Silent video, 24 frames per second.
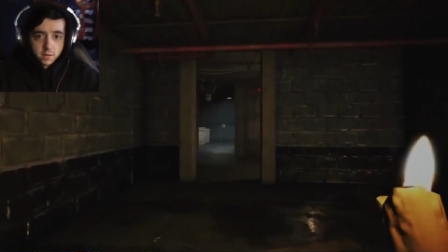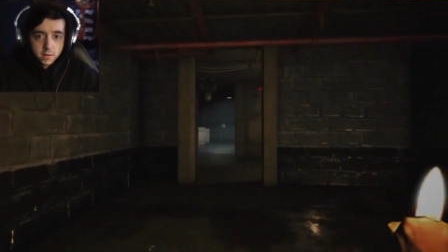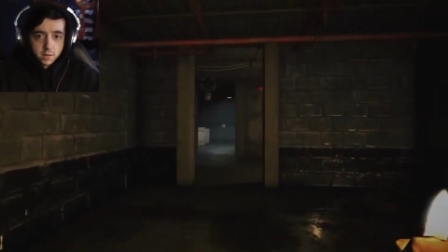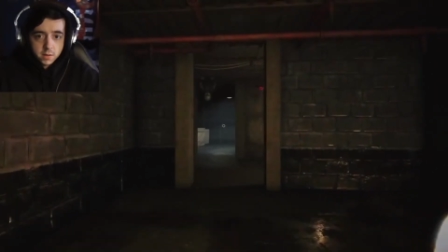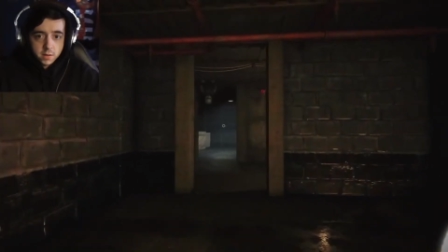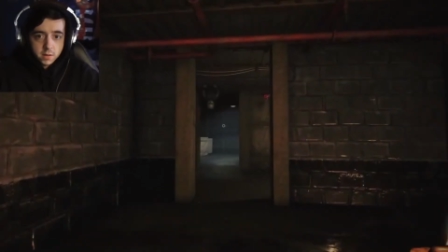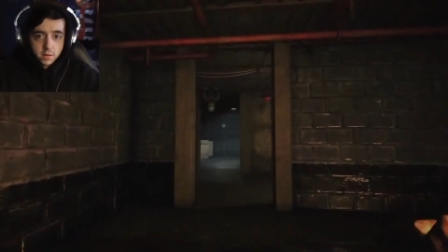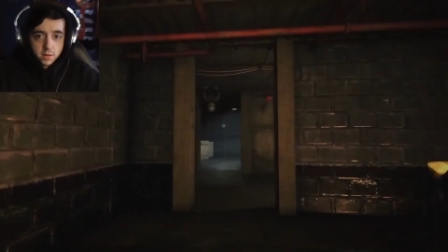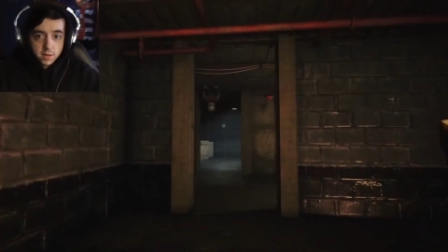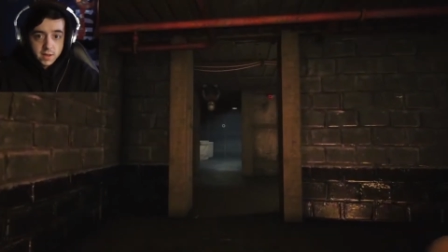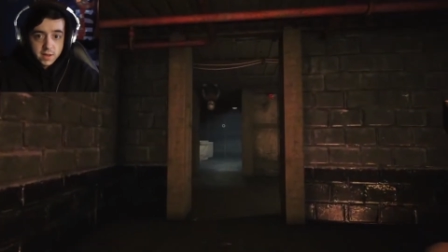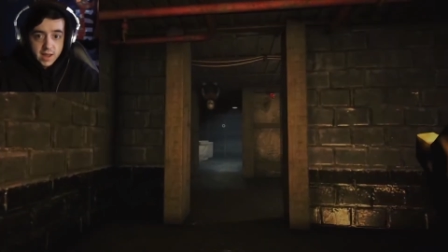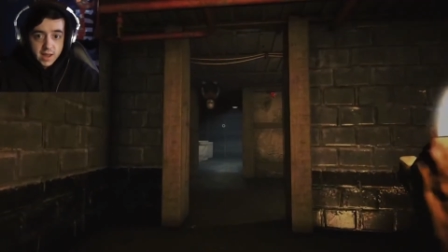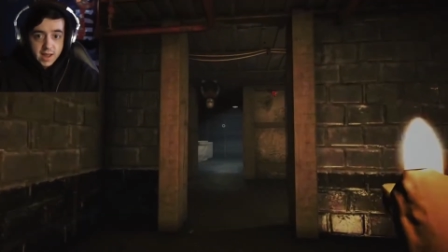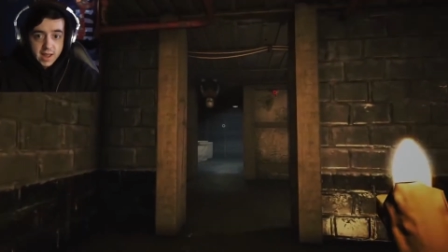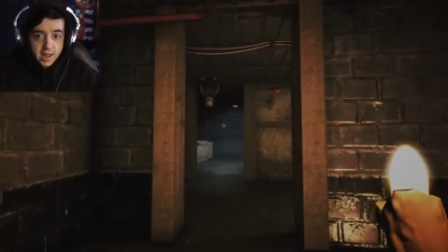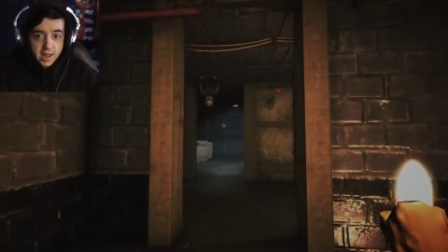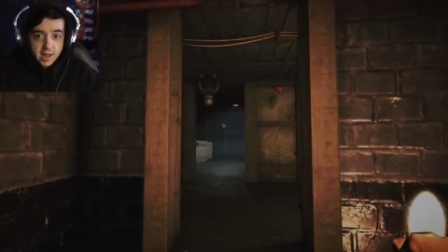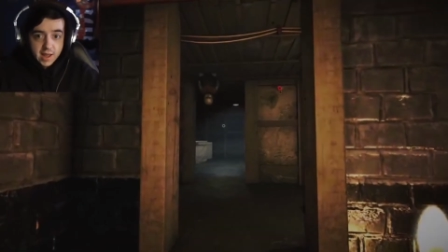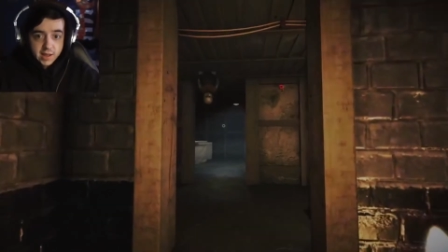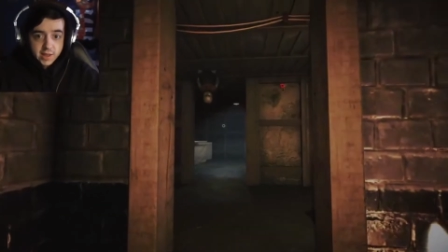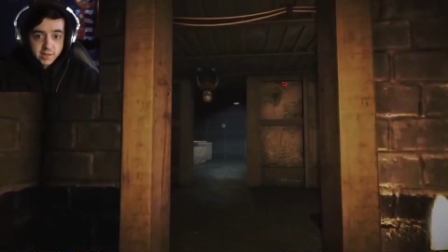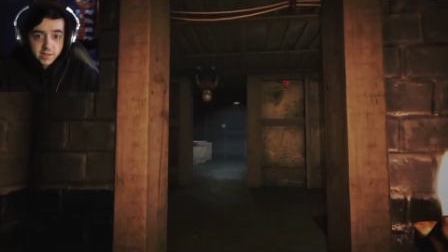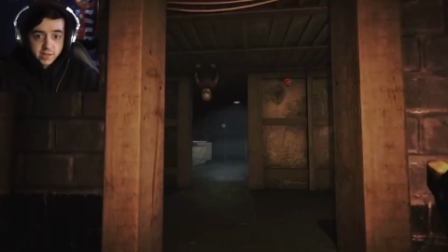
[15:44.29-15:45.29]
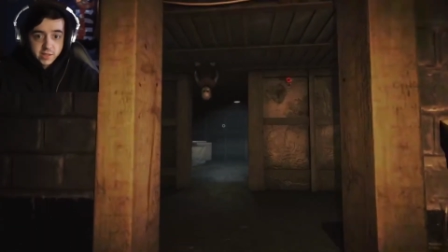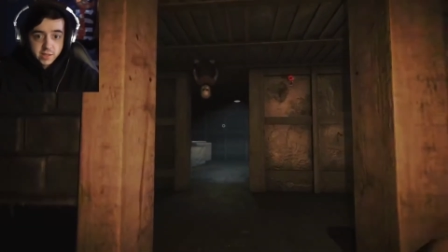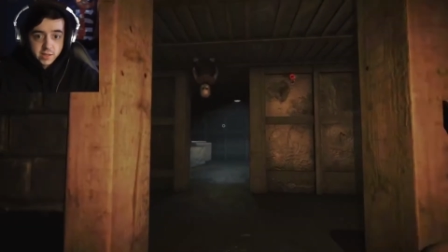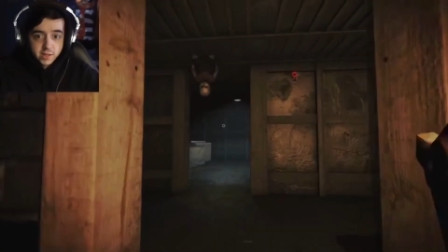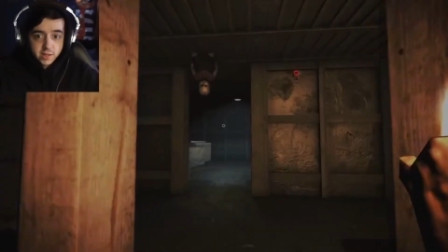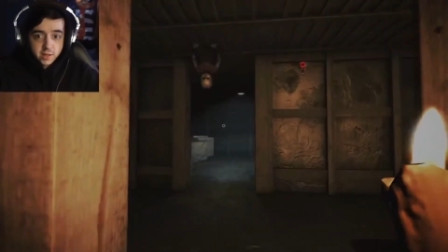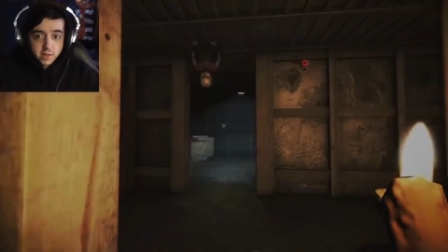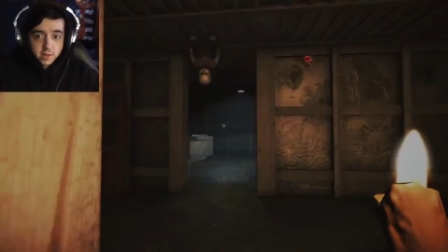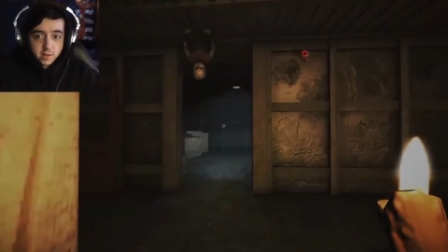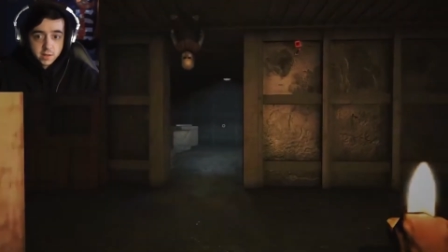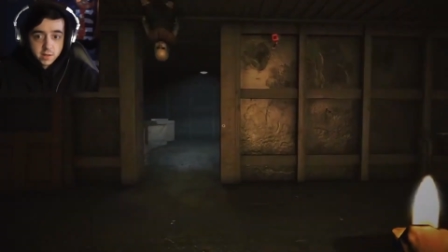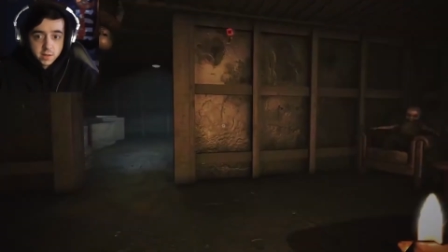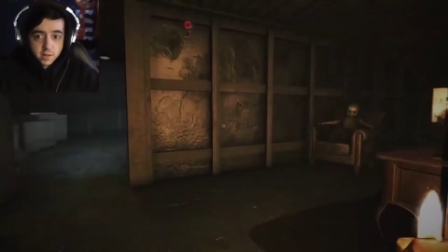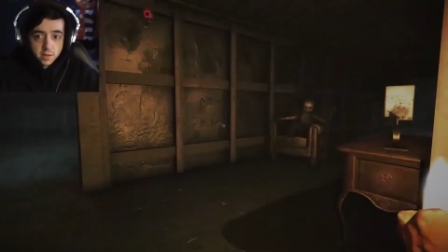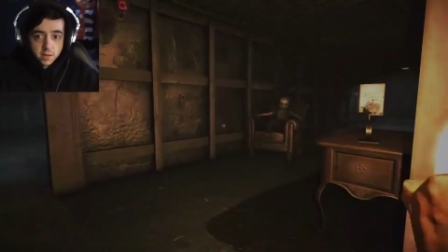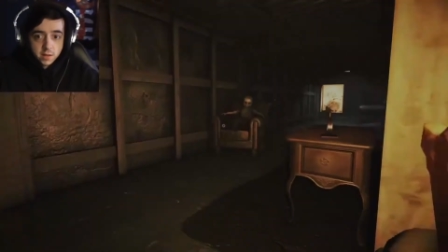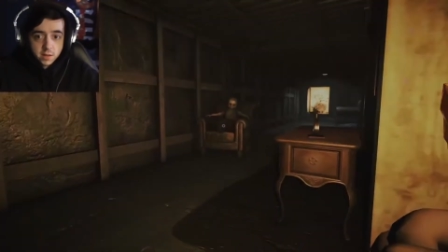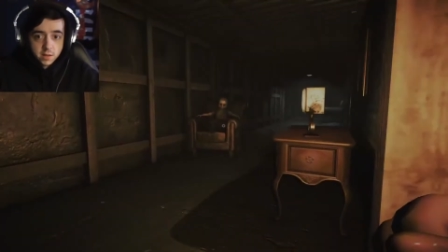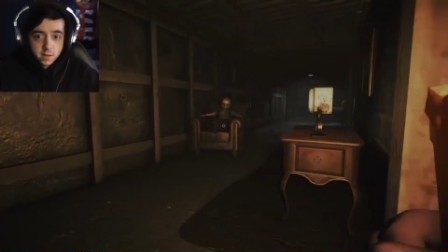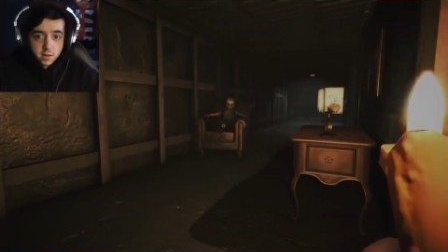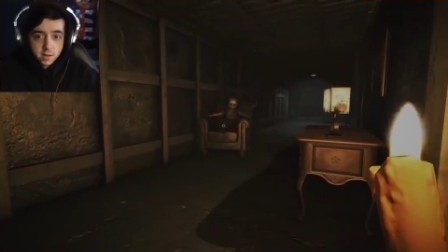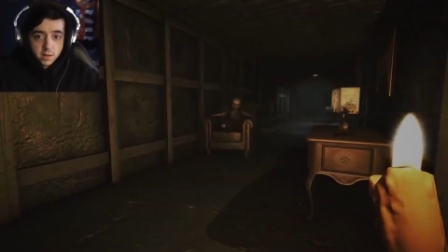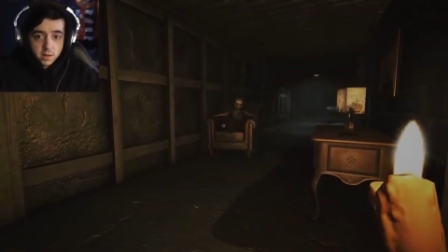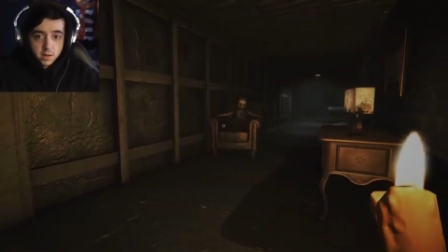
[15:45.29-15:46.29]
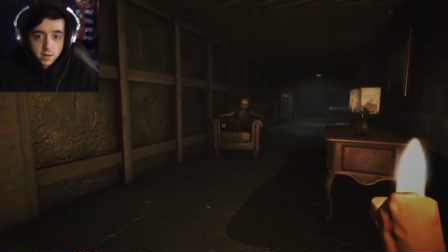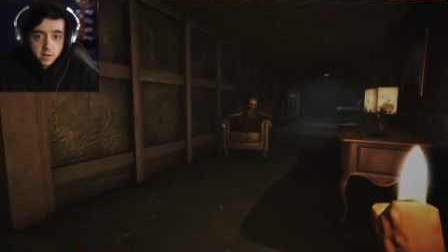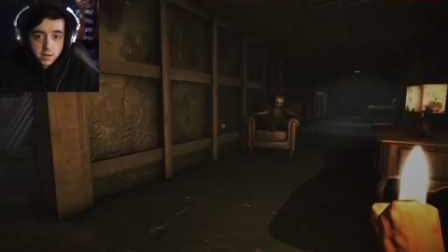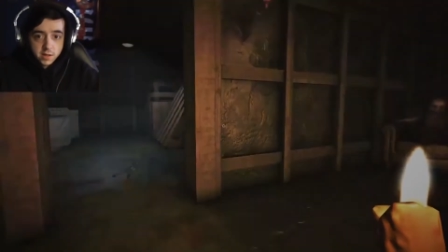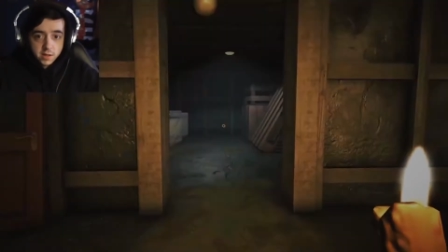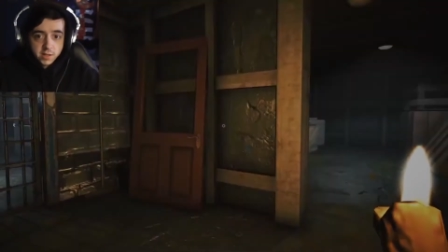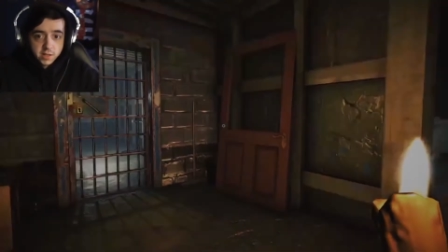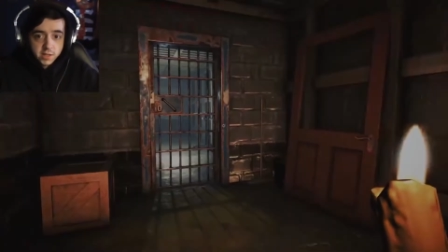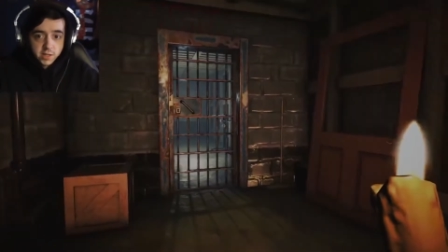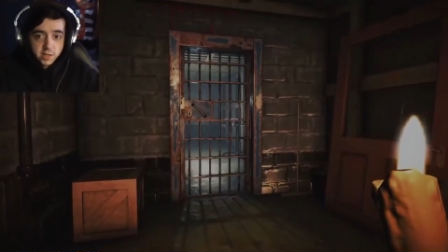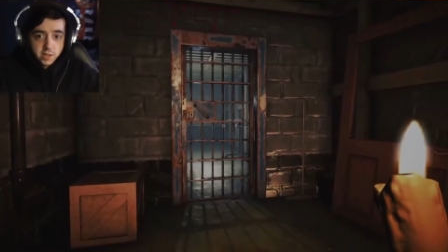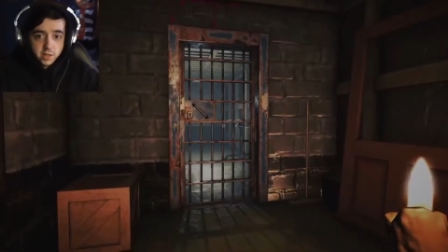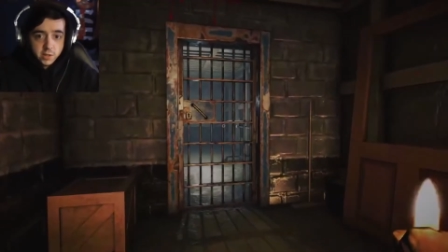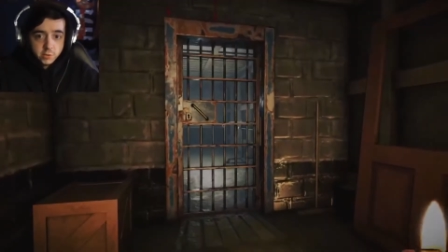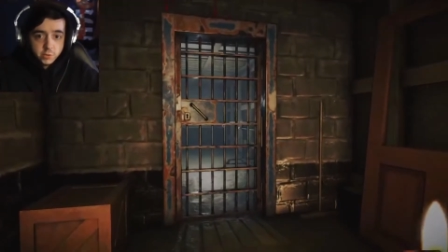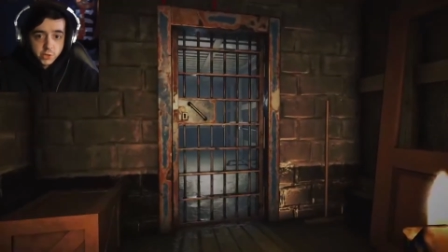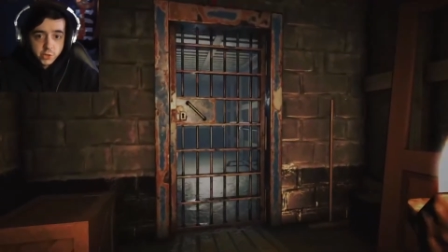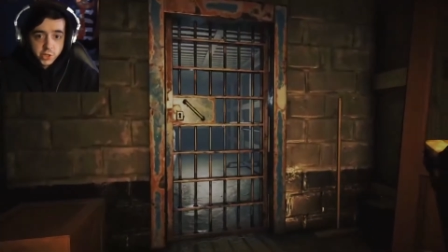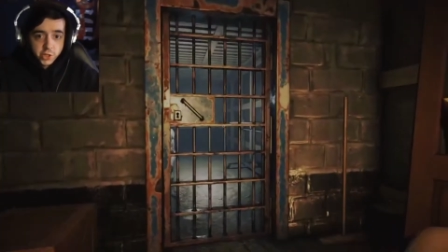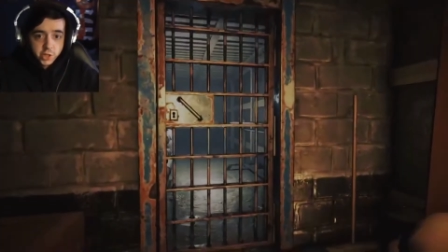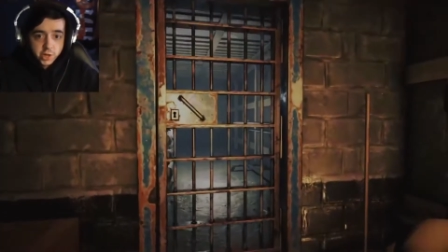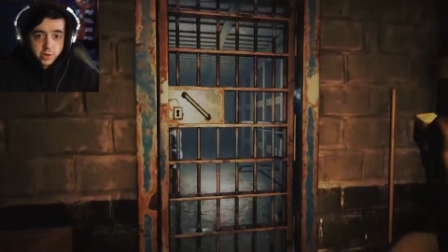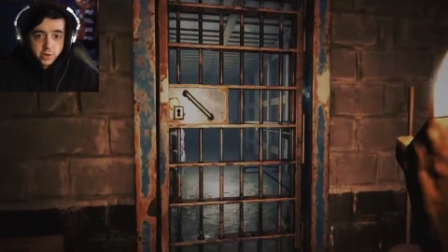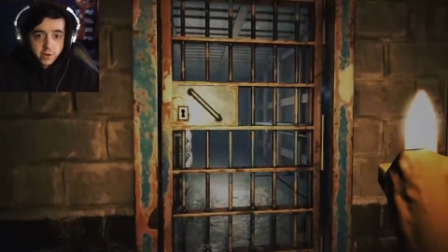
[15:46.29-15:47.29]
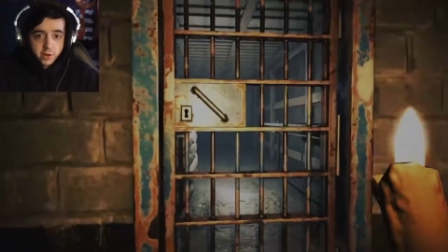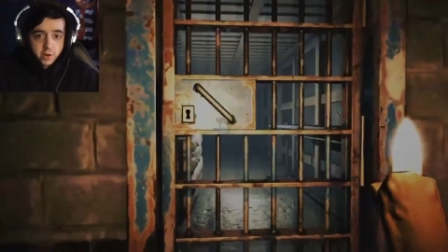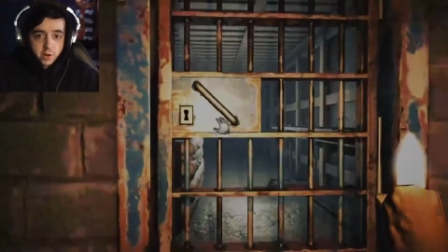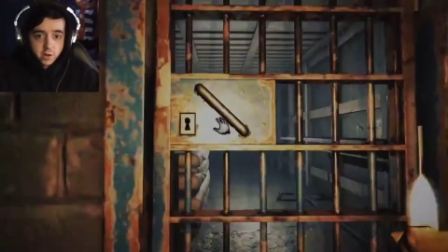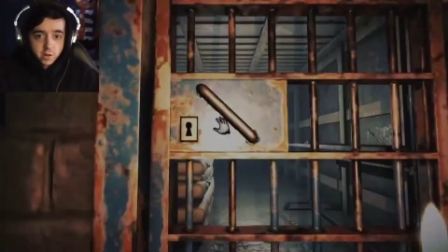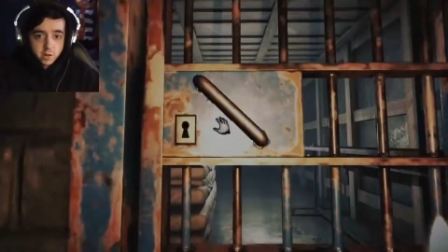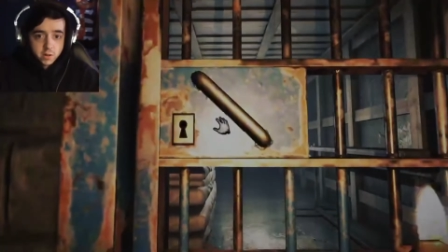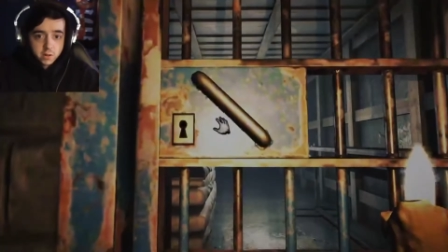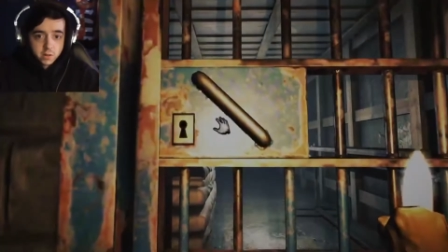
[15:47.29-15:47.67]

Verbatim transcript: Yeah, I see you. And I see you, shit doll.